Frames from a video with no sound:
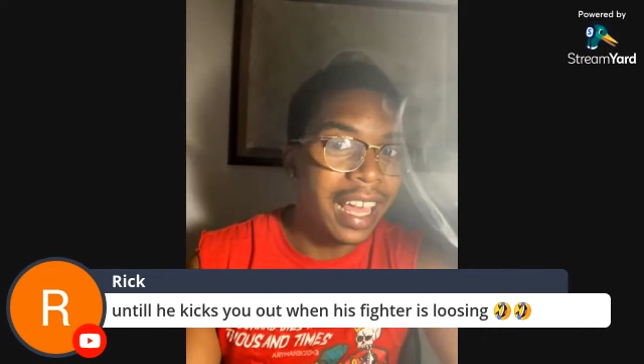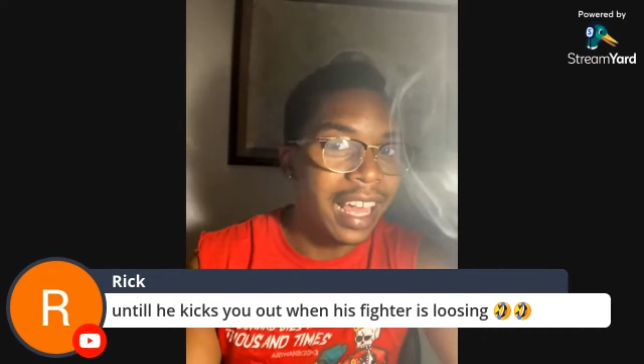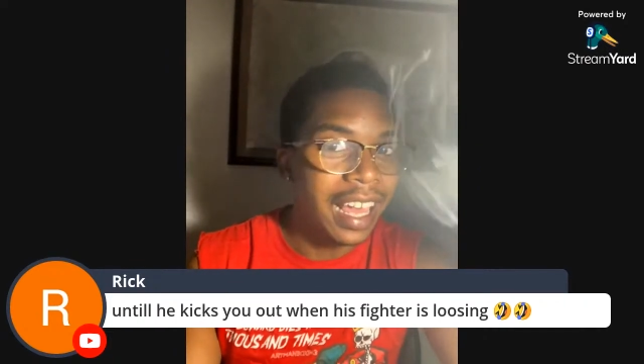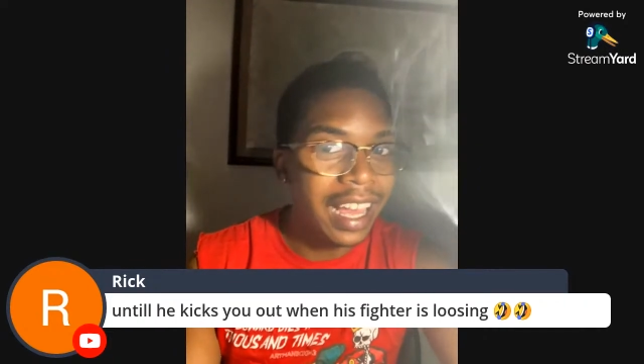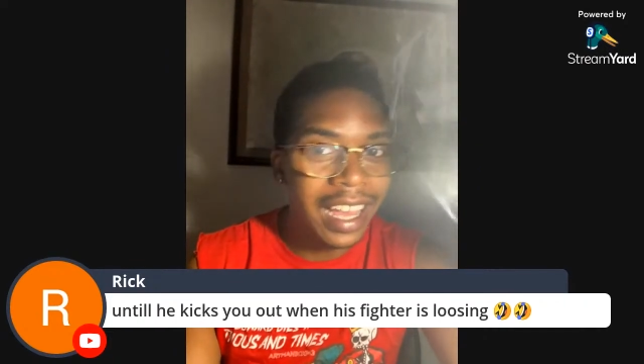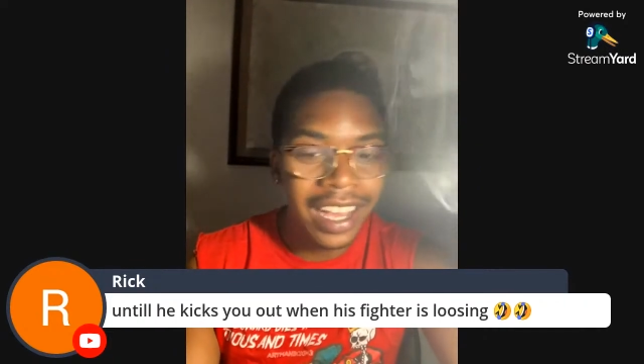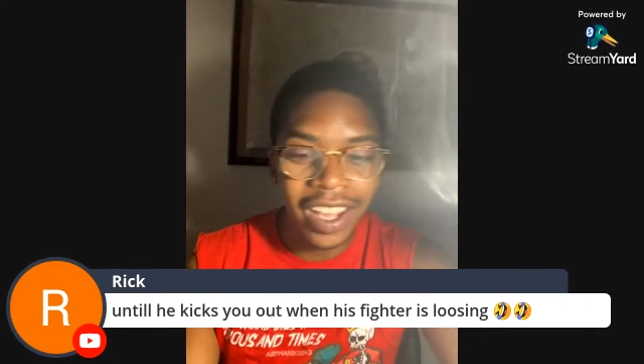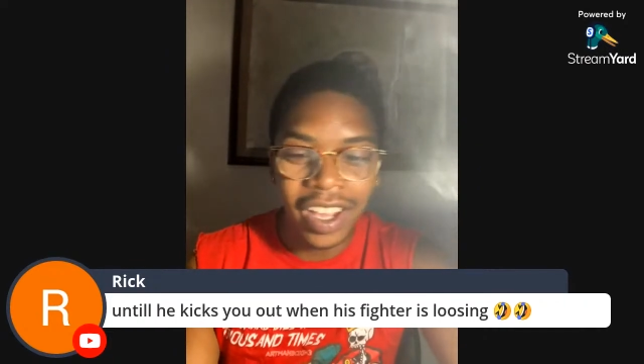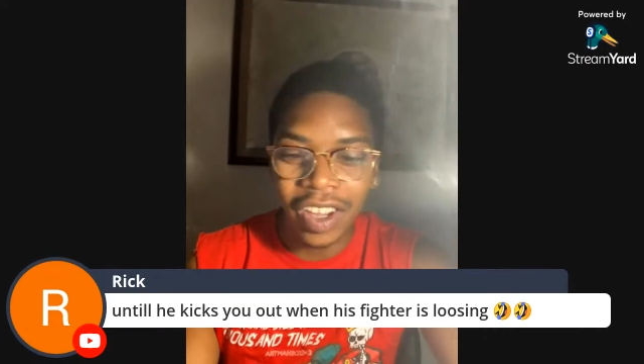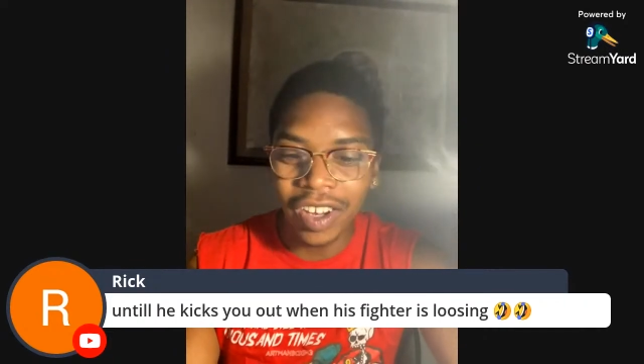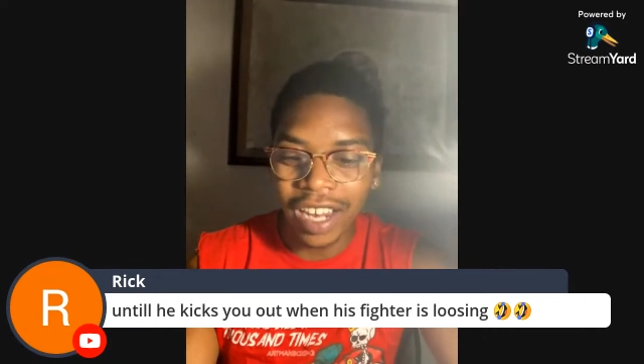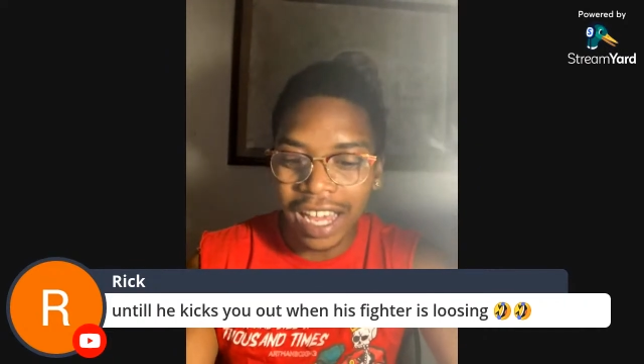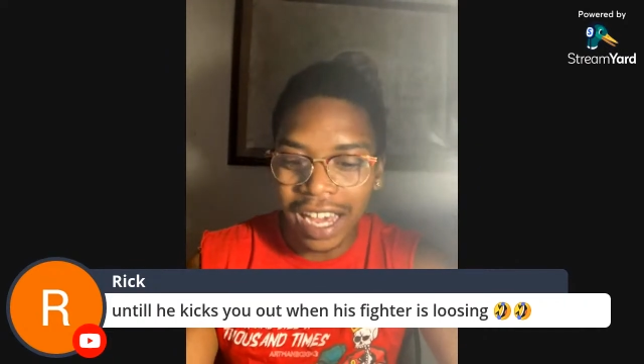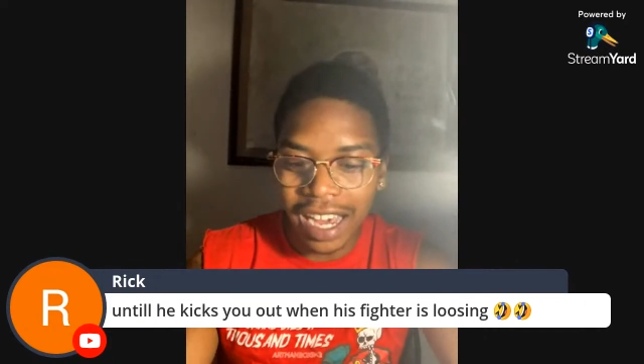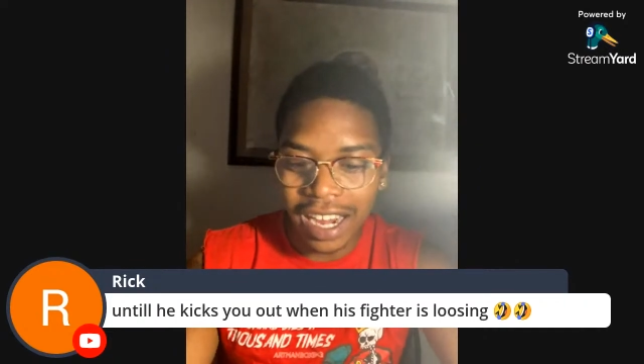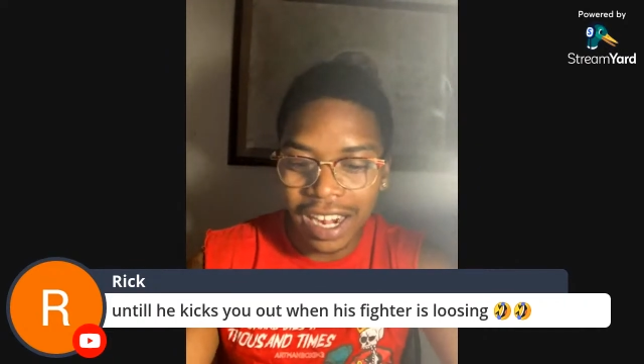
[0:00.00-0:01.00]

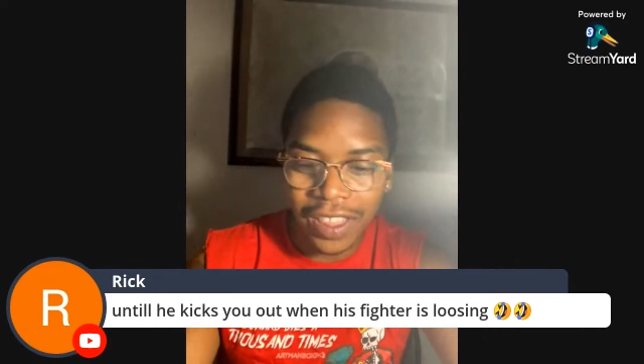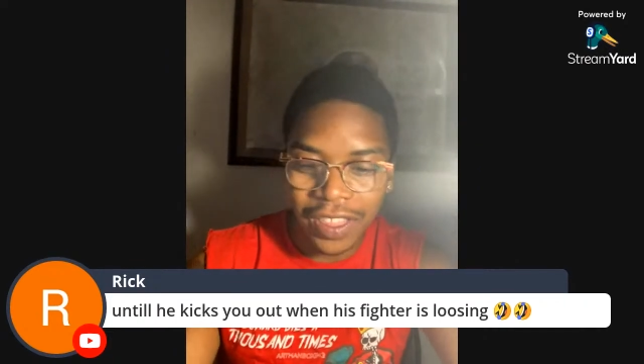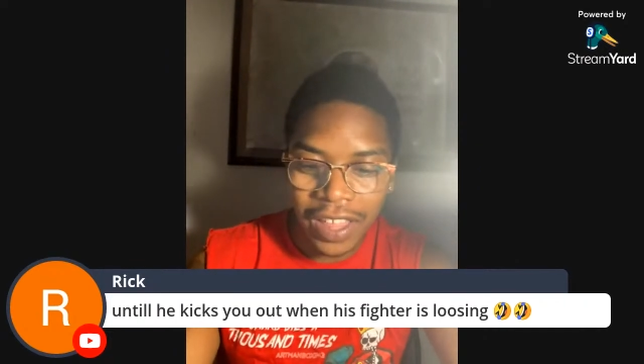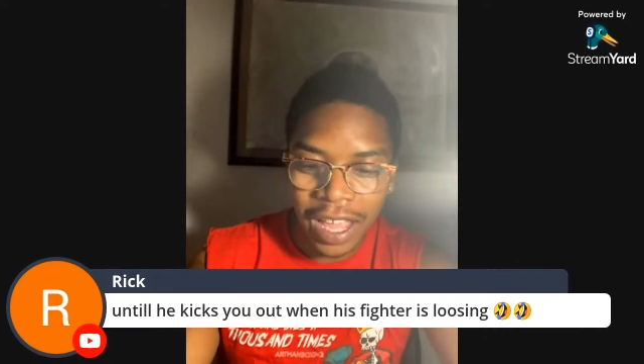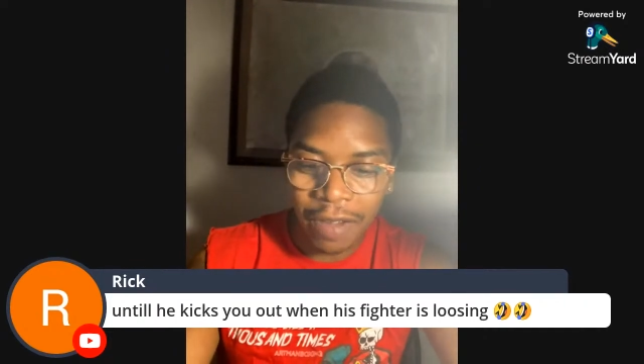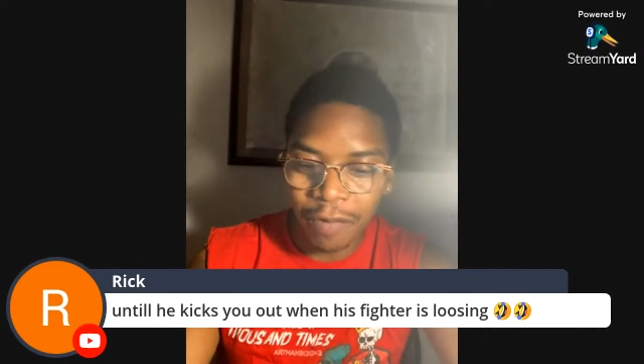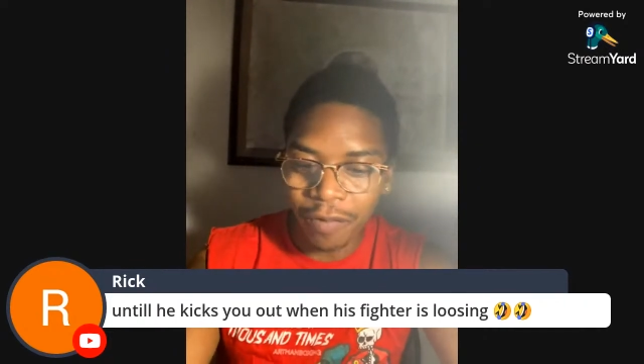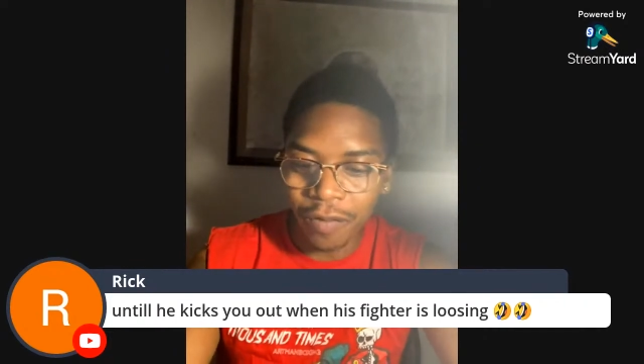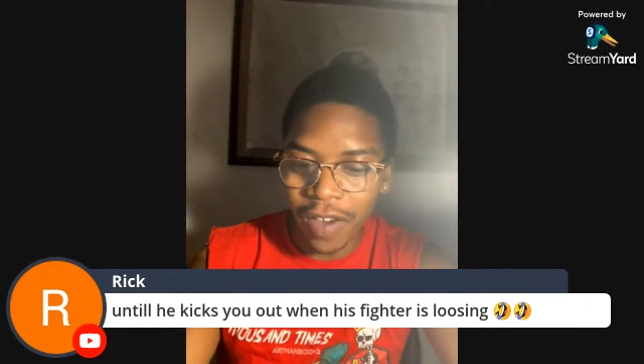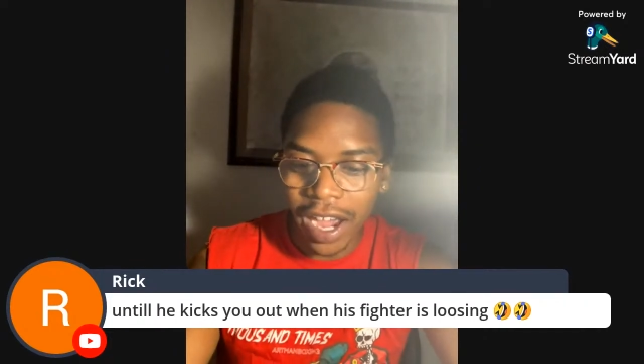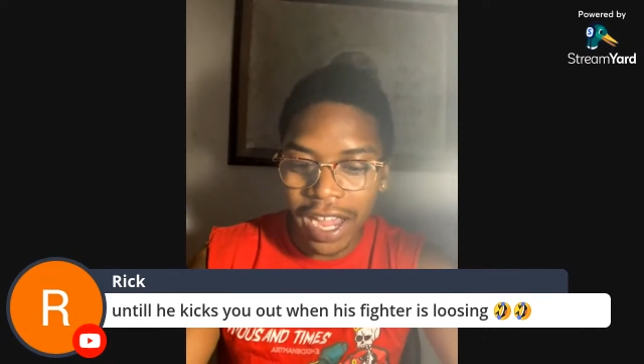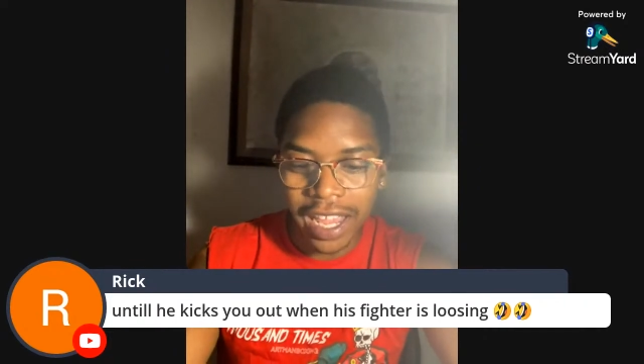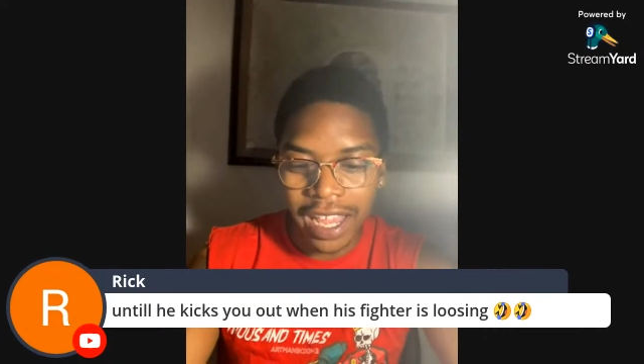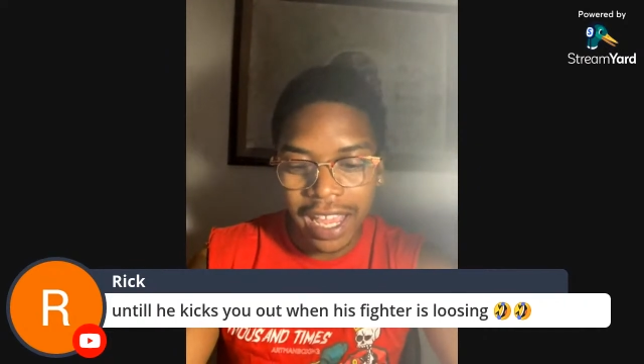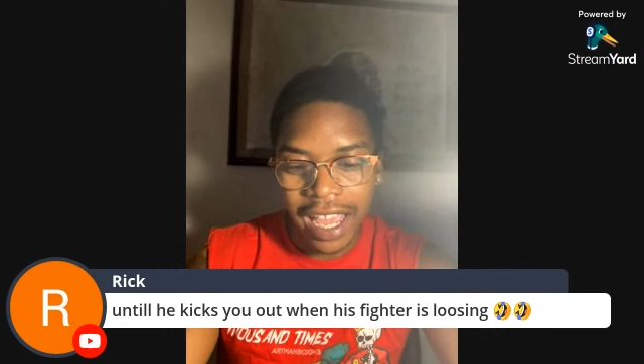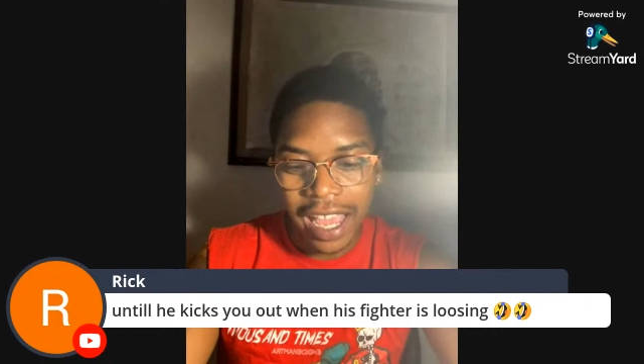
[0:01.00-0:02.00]
hell out of that
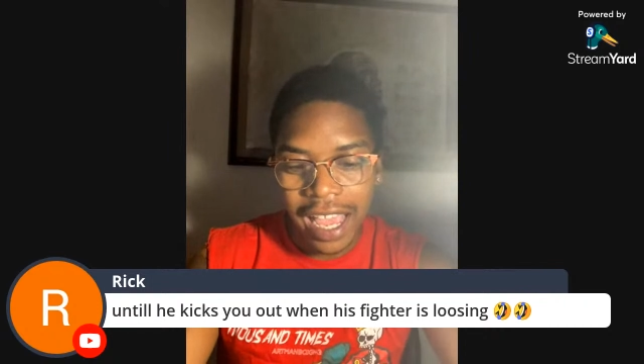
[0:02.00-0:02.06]
fight.